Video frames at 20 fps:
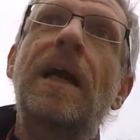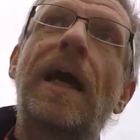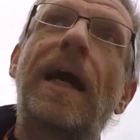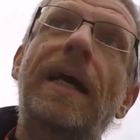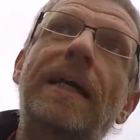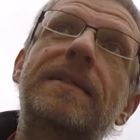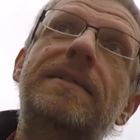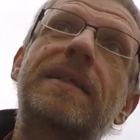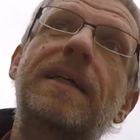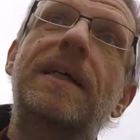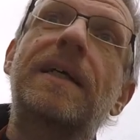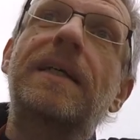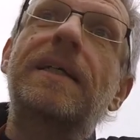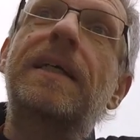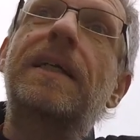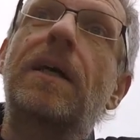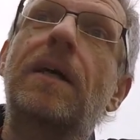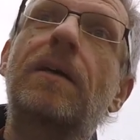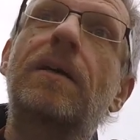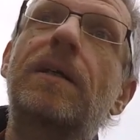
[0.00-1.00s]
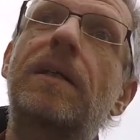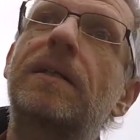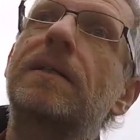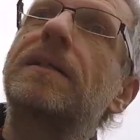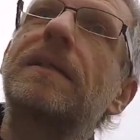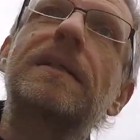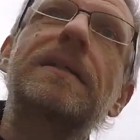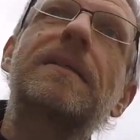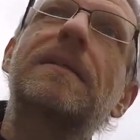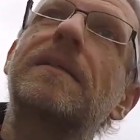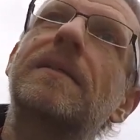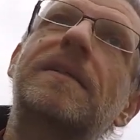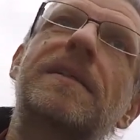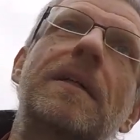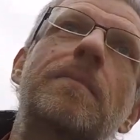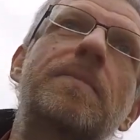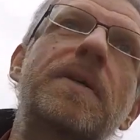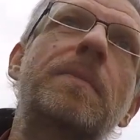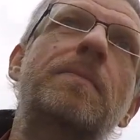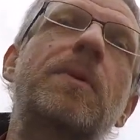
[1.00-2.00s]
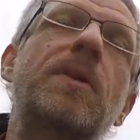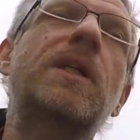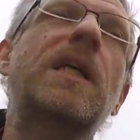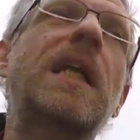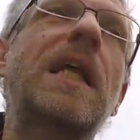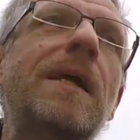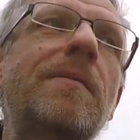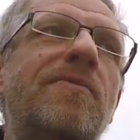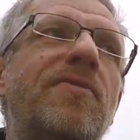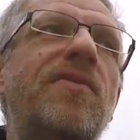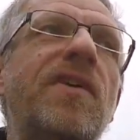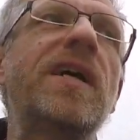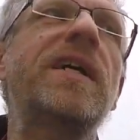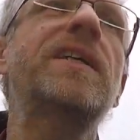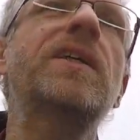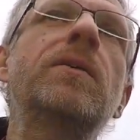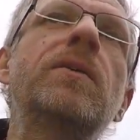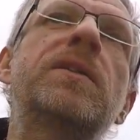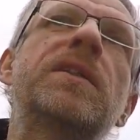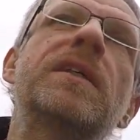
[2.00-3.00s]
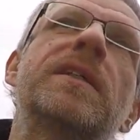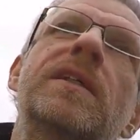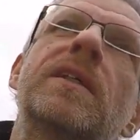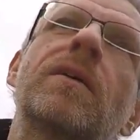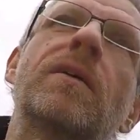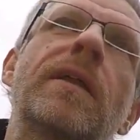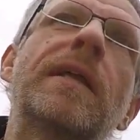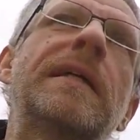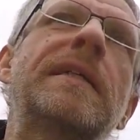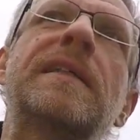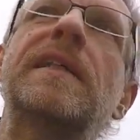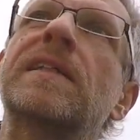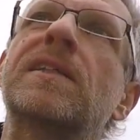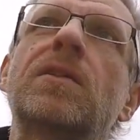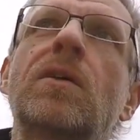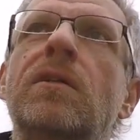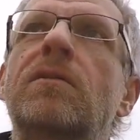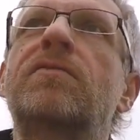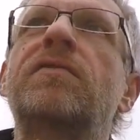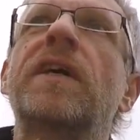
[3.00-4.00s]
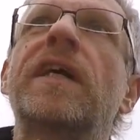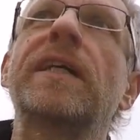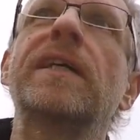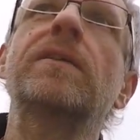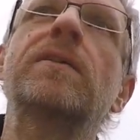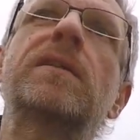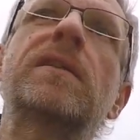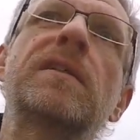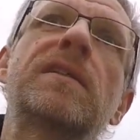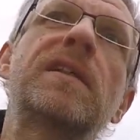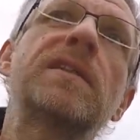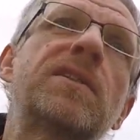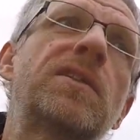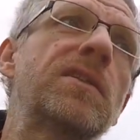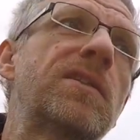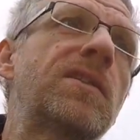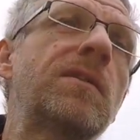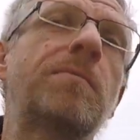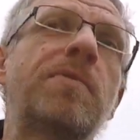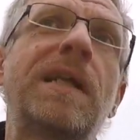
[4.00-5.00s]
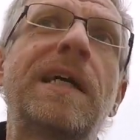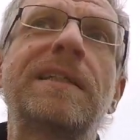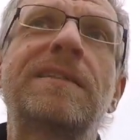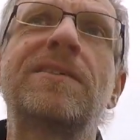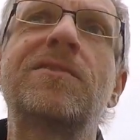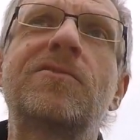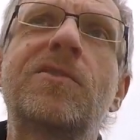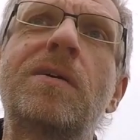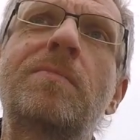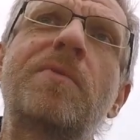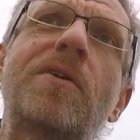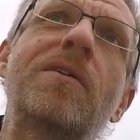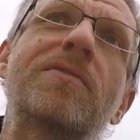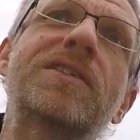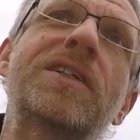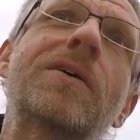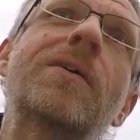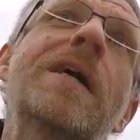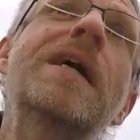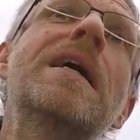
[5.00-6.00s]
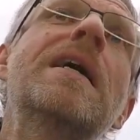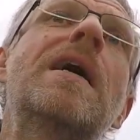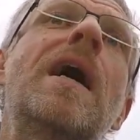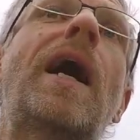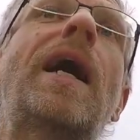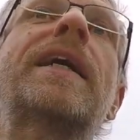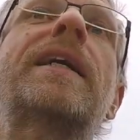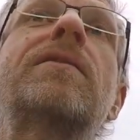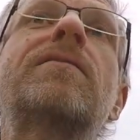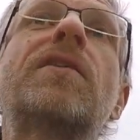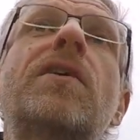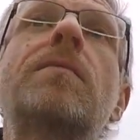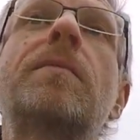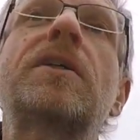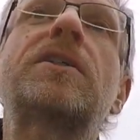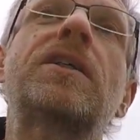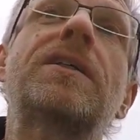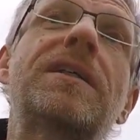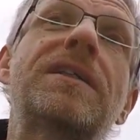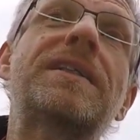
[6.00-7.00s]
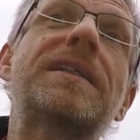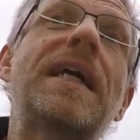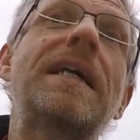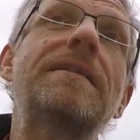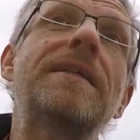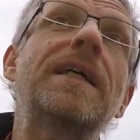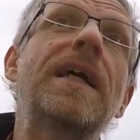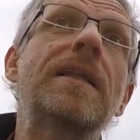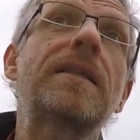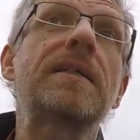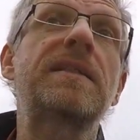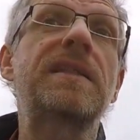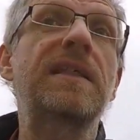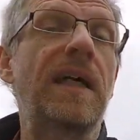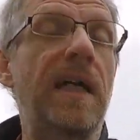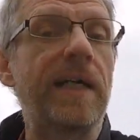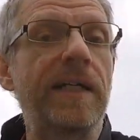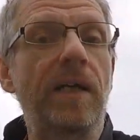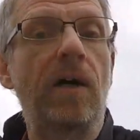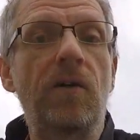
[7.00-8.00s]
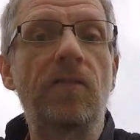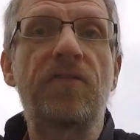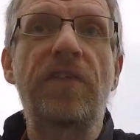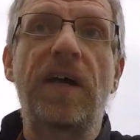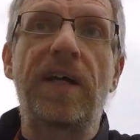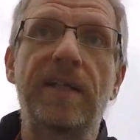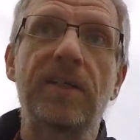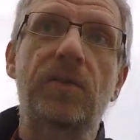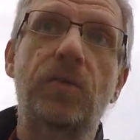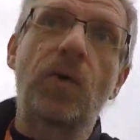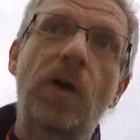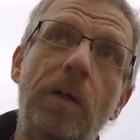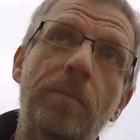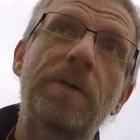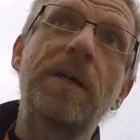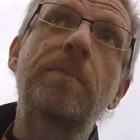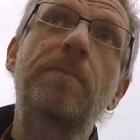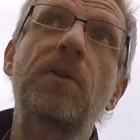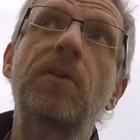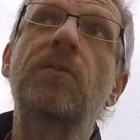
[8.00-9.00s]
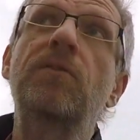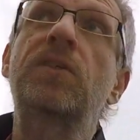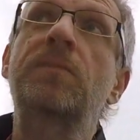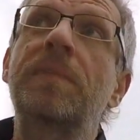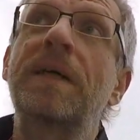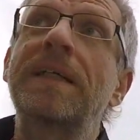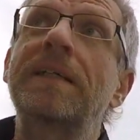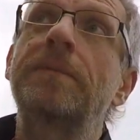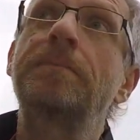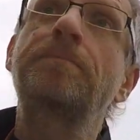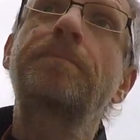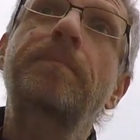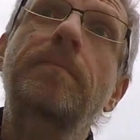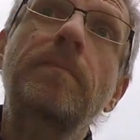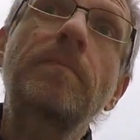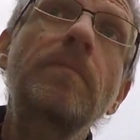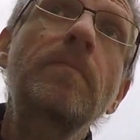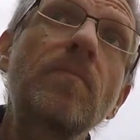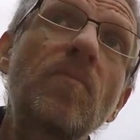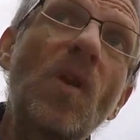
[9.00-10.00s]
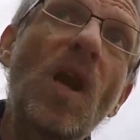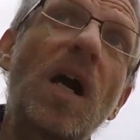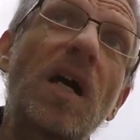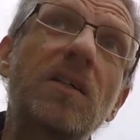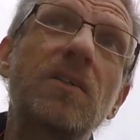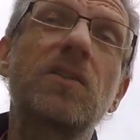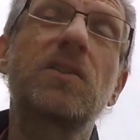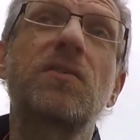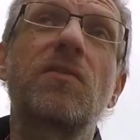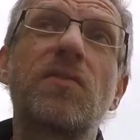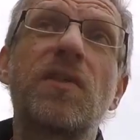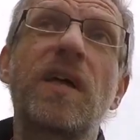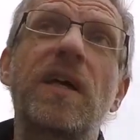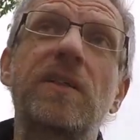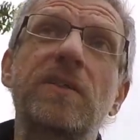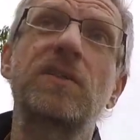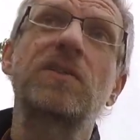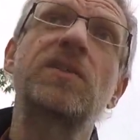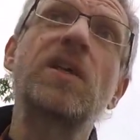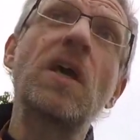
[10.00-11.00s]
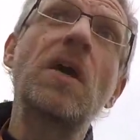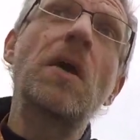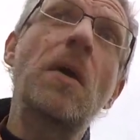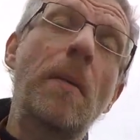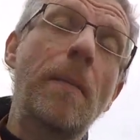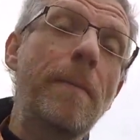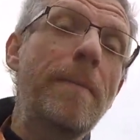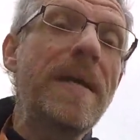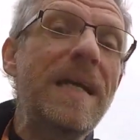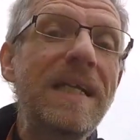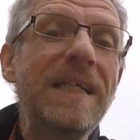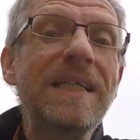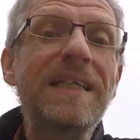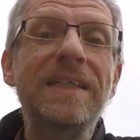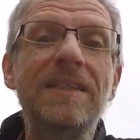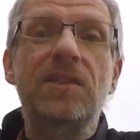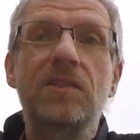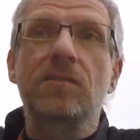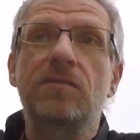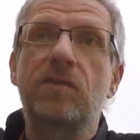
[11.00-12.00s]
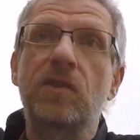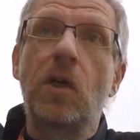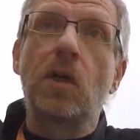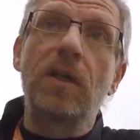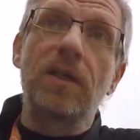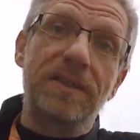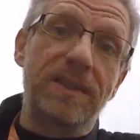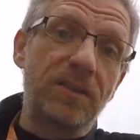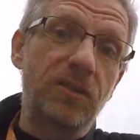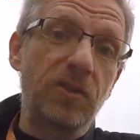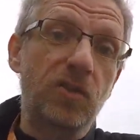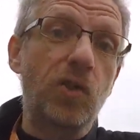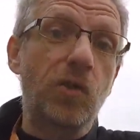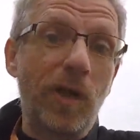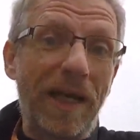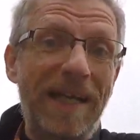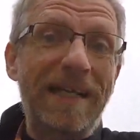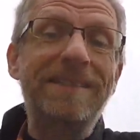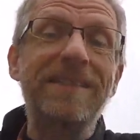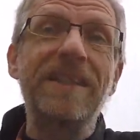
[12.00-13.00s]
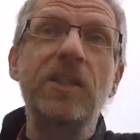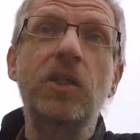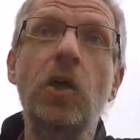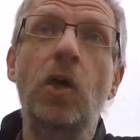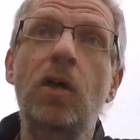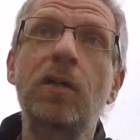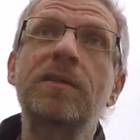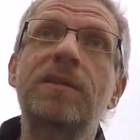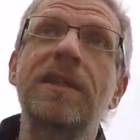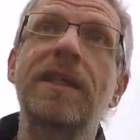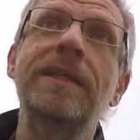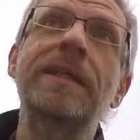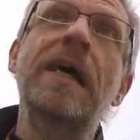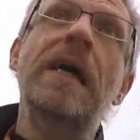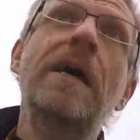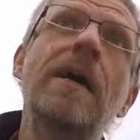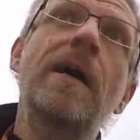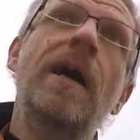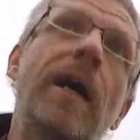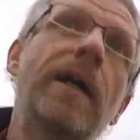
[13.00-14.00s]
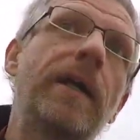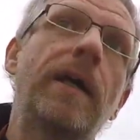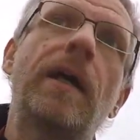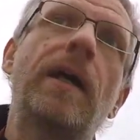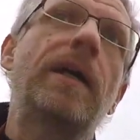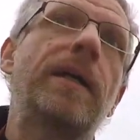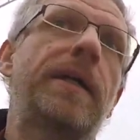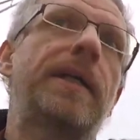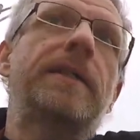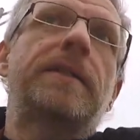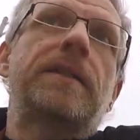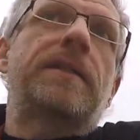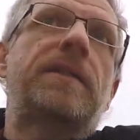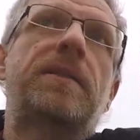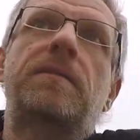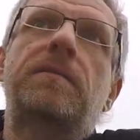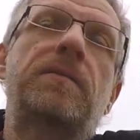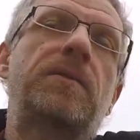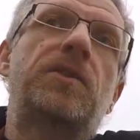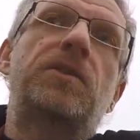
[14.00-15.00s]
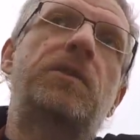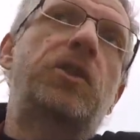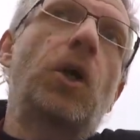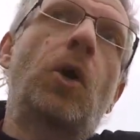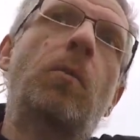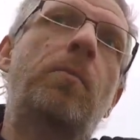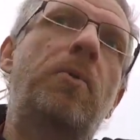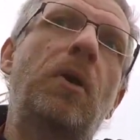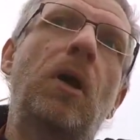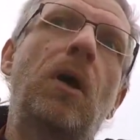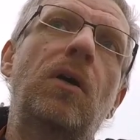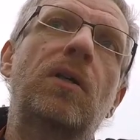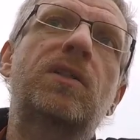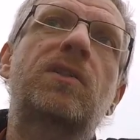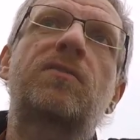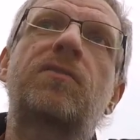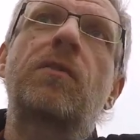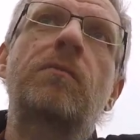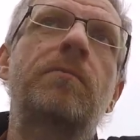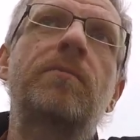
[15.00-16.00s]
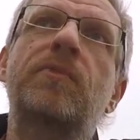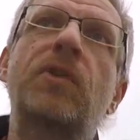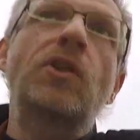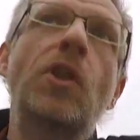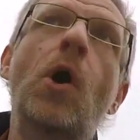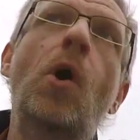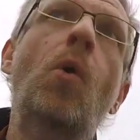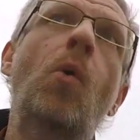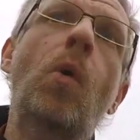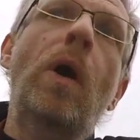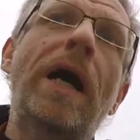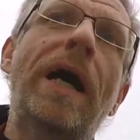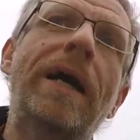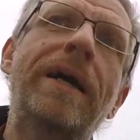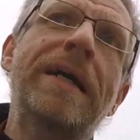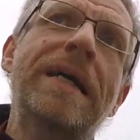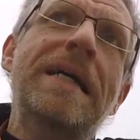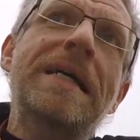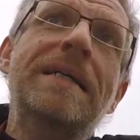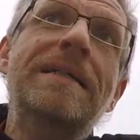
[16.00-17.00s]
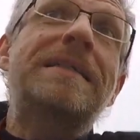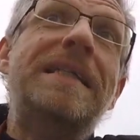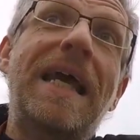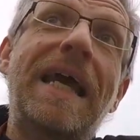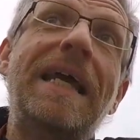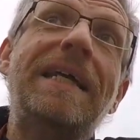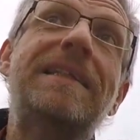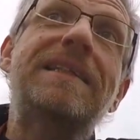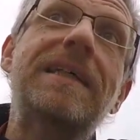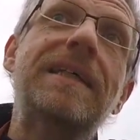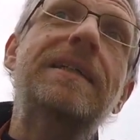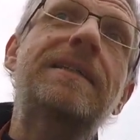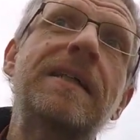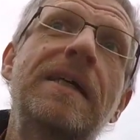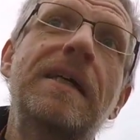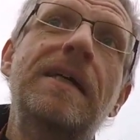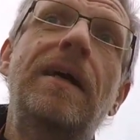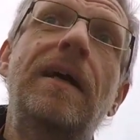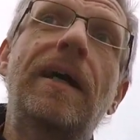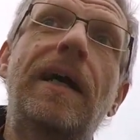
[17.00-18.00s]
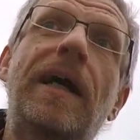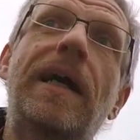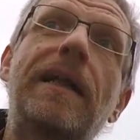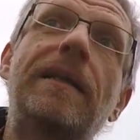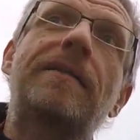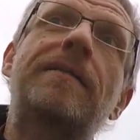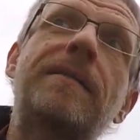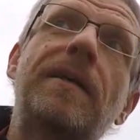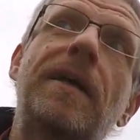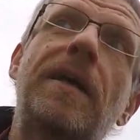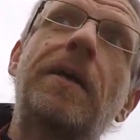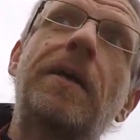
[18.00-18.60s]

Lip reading: And you know, some people claim fair use, and you go, this is not fair use, this is just a blatant rip-off. So I can very much understand the other side of that as well. People who've spent hundreds of thousands, millions of dollars into creating content, and Joe Bloggs from nowhere, takes it and